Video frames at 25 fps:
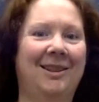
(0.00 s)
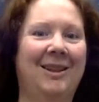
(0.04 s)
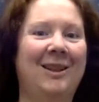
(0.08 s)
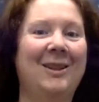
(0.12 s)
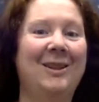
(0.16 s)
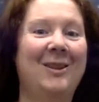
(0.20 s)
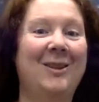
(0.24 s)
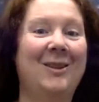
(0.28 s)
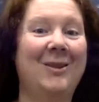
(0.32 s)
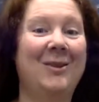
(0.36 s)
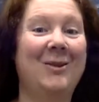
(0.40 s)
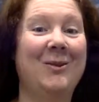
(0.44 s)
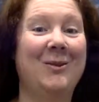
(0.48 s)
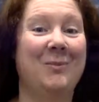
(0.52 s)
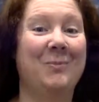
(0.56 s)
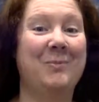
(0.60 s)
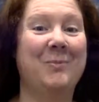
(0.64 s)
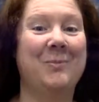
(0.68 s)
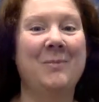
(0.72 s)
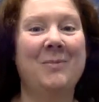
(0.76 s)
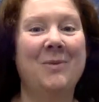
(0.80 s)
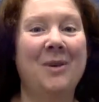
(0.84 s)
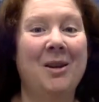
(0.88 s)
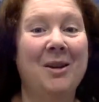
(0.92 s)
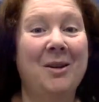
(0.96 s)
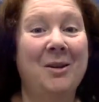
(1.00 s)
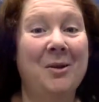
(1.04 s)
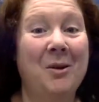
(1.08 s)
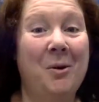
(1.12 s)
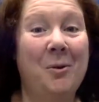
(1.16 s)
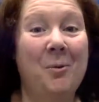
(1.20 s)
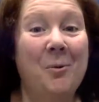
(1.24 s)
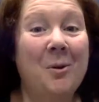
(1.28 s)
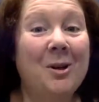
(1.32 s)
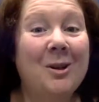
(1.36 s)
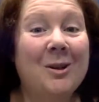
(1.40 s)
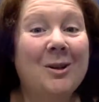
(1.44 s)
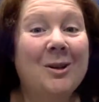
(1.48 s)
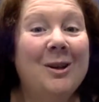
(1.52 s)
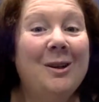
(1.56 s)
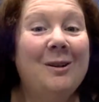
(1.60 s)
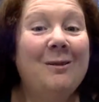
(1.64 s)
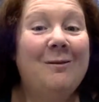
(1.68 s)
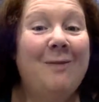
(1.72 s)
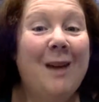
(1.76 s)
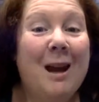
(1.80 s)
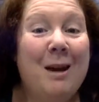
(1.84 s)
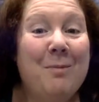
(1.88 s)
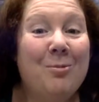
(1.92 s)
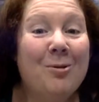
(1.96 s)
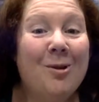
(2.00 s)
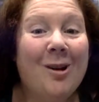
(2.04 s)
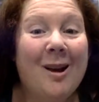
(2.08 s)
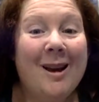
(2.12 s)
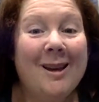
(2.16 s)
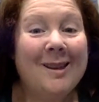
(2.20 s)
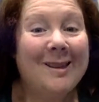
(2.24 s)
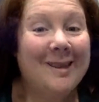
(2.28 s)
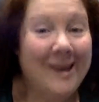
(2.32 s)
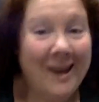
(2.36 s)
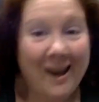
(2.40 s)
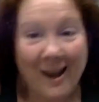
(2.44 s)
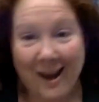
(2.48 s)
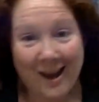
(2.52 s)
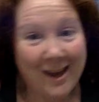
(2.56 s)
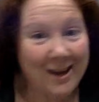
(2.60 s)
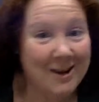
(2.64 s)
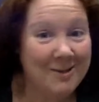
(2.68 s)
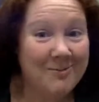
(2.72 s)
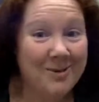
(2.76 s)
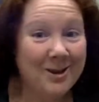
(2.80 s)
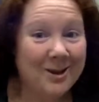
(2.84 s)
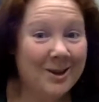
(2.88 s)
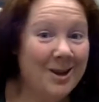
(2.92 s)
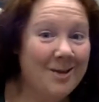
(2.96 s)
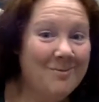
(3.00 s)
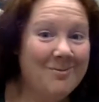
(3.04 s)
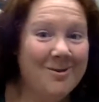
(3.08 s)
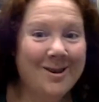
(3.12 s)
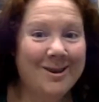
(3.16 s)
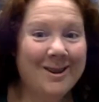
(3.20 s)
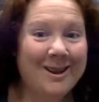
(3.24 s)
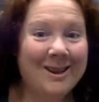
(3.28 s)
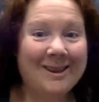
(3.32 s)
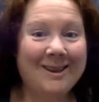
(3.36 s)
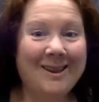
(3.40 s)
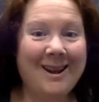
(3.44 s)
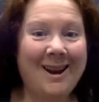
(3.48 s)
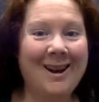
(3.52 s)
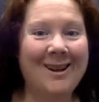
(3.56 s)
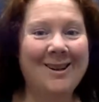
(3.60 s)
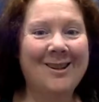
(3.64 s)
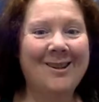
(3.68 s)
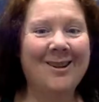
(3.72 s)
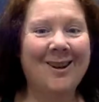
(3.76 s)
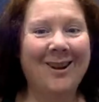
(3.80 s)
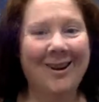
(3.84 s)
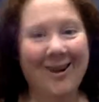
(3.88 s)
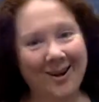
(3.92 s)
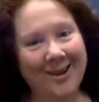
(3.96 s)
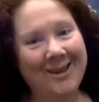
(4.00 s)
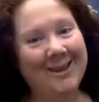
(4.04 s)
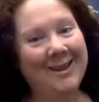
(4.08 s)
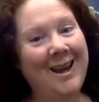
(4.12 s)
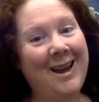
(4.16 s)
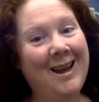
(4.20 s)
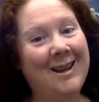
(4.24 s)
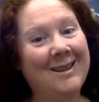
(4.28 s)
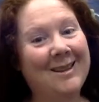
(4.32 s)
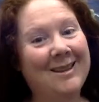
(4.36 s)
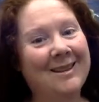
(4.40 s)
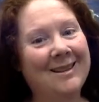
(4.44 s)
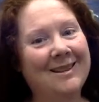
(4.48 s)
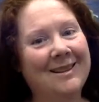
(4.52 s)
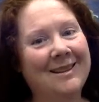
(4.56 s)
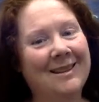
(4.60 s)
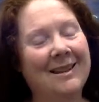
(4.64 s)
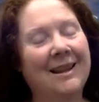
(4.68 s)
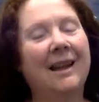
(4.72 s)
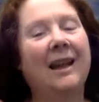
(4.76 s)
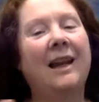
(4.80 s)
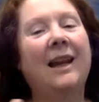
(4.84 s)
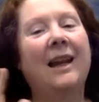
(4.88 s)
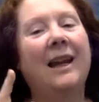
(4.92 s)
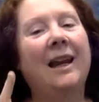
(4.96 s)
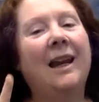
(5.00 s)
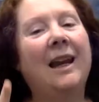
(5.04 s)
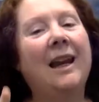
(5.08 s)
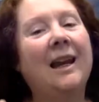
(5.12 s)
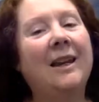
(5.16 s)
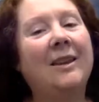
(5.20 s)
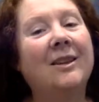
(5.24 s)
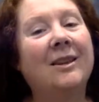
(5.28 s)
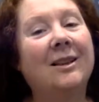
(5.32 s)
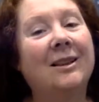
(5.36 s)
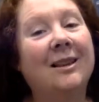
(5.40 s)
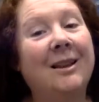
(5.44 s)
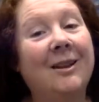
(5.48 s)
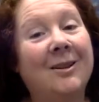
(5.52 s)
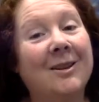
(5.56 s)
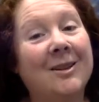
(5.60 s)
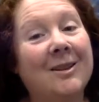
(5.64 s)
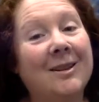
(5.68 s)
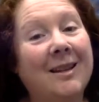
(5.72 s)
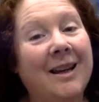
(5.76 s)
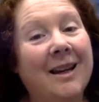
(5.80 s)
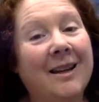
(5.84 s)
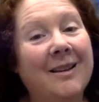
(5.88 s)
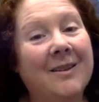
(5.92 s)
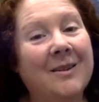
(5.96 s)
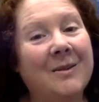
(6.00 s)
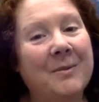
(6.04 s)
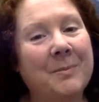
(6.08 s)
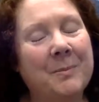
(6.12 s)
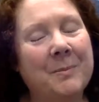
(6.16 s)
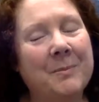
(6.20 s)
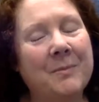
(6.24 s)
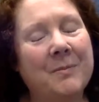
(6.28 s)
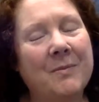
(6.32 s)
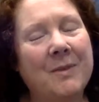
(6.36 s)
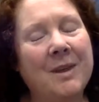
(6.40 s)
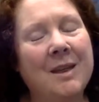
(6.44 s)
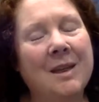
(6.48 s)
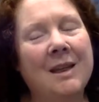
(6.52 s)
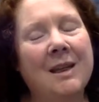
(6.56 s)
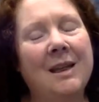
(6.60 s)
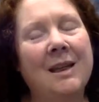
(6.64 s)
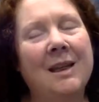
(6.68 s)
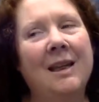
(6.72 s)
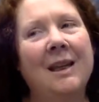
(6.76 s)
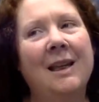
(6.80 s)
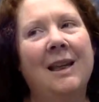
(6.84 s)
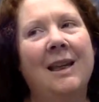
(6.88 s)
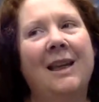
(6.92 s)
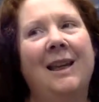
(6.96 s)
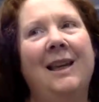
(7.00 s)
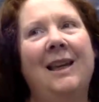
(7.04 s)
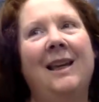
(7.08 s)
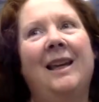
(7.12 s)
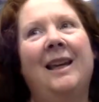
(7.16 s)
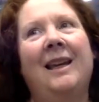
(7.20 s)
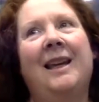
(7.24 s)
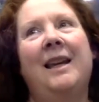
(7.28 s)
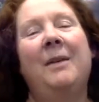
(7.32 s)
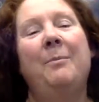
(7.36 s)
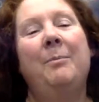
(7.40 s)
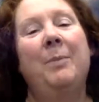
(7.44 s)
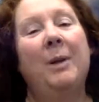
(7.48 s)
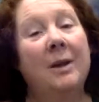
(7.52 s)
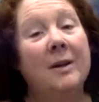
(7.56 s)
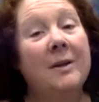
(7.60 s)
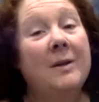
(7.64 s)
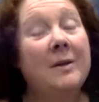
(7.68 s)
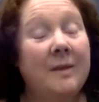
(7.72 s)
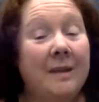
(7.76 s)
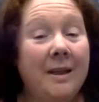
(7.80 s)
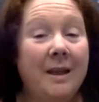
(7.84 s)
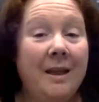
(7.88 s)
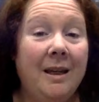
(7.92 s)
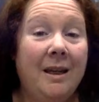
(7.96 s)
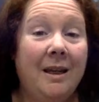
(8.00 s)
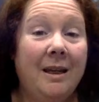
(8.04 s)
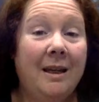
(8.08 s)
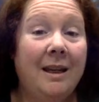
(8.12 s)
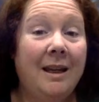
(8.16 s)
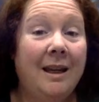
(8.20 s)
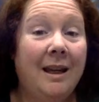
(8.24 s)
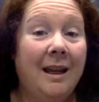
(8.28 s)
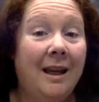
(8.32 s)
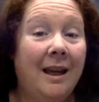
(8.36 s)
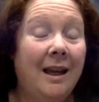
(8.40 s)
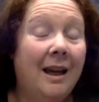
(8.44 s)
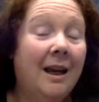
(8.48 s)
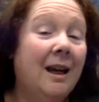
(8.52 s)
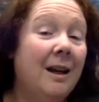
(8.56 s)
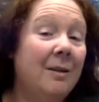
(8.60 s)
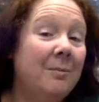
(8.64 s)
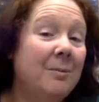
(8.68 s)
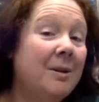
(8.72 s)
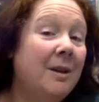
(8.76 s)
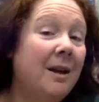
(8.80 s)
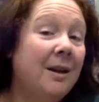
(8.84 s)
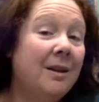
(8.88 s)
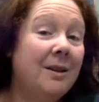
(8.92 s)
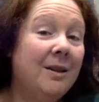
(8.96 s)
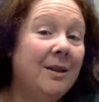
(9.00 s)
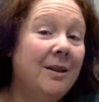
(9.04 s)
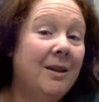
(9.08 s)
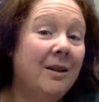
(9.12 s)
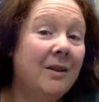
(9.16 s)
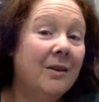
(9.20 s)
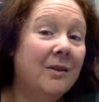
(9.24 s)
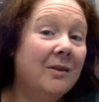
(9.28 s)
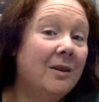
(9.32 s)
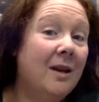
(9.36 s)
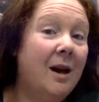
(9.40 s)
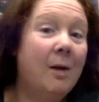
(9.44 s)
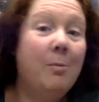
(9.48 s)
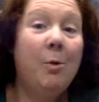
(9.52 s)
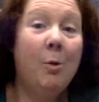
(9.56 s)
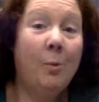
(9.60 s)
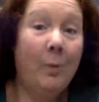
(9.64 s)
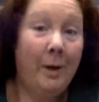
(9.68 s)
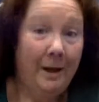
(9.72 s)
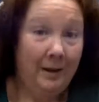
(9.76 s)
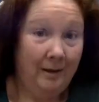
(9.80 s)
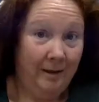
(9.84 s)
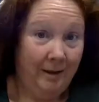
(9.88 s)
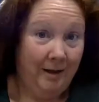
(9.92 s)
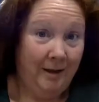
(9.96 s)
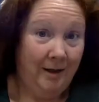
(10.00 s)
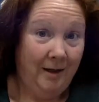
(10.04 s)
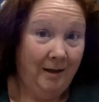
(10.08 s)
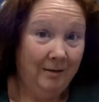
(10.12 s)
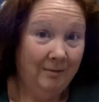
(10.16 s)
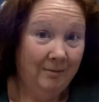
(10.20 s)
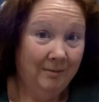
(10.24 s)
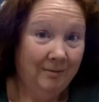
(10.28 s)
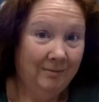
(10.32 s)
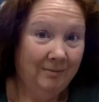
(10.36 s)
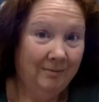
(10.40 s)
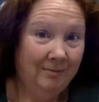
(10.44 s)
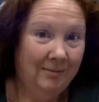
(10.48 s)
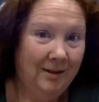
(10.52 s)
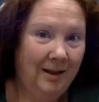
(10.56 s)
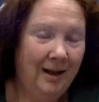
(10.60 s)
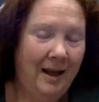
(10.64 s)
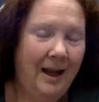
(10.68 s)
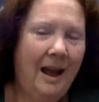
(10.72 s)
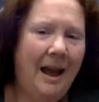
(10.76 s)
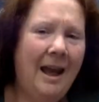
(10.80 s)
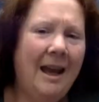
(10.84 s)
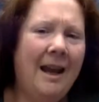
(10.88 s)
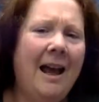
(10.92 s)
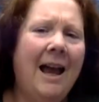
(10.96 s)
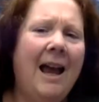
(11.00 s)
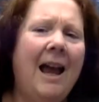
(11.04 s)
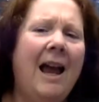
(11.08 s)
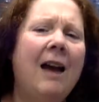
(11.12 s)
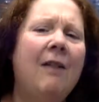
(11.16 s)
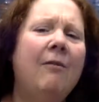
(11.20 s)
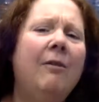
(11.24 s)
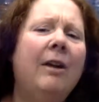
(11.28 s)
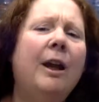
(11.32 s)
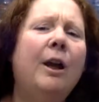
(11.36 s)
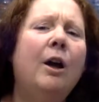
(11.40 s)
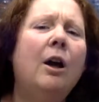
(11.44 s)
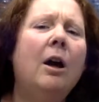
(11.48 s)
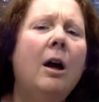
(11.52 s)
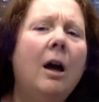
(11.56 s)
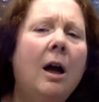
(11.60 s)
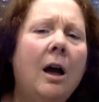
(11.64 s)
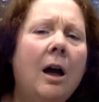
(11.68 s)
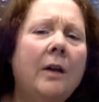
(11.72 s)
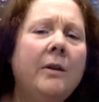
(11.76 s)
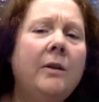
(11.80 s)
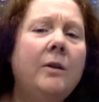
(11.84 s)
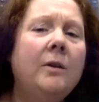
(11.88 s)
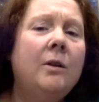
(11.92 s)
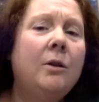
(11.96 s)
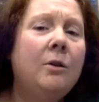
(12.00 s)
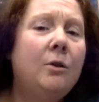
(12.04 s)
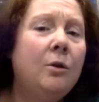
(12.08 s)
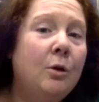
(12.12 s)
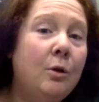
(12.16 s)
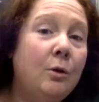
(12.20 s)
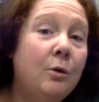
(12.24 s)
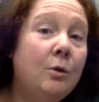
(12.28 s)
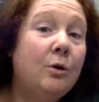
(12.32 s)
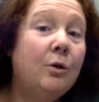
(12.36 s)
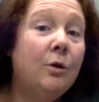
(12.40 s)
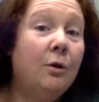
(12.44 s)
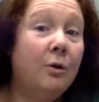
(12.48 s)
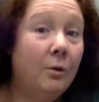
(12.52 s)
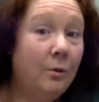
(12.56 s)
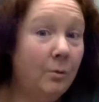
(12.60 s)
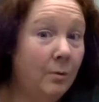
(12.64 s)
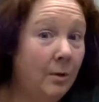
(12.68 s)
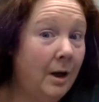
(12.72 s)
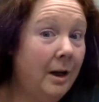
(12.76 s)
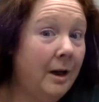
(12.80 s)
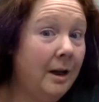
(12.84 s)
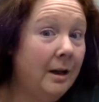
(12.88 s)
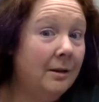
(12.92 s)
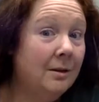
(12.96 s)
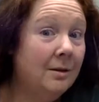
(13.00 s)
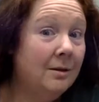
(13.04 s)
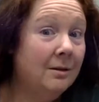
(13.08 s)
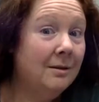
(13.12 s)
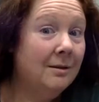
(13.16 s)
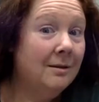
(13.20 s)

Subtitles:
consume. We're just going to vaporize cannabis up on the stage during our sets in the legal states. Because see, it comes down to this. I'm a white lady, and I have a constitutional right